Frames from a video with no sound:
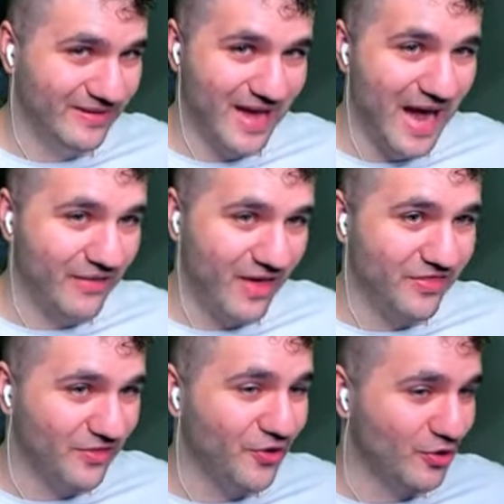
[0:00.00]
I, I
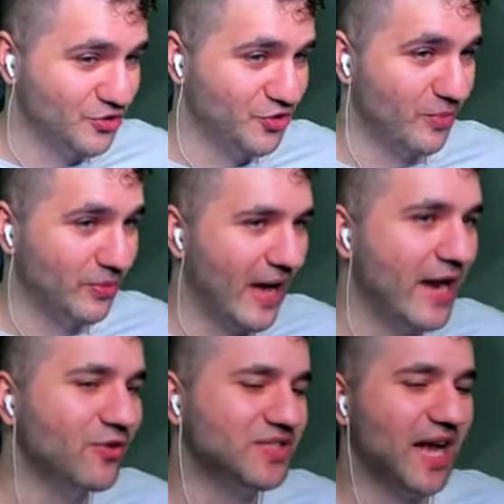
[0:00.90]
think they're in trouble. I
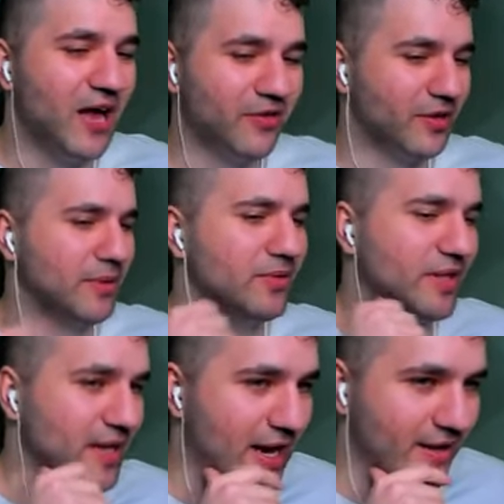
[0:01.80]
don't see how they're going to be able to
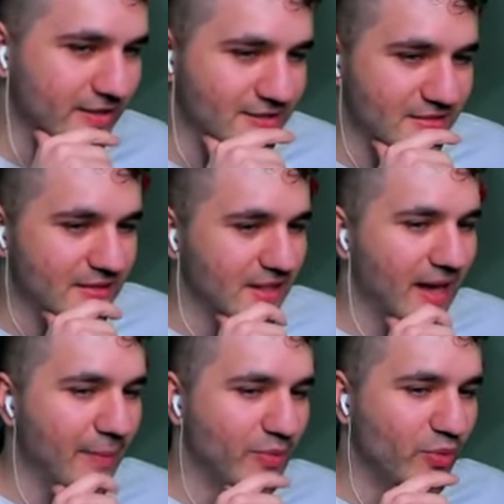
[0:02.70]
get out of this.
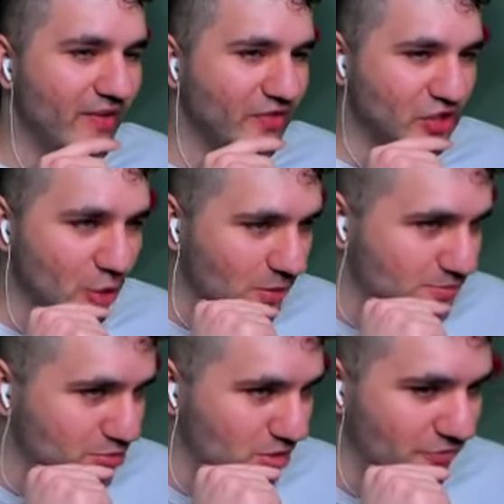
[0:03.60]
I mean, we have so much
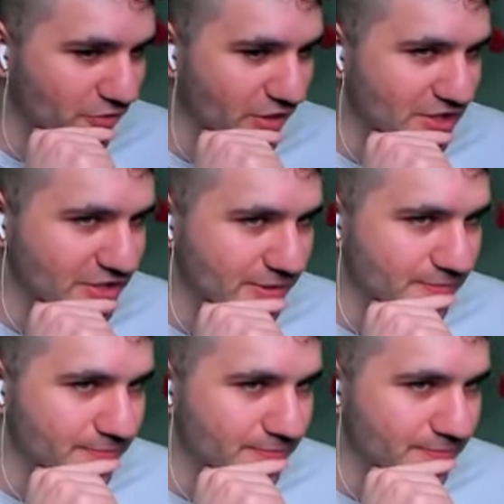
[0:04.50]
proliferation.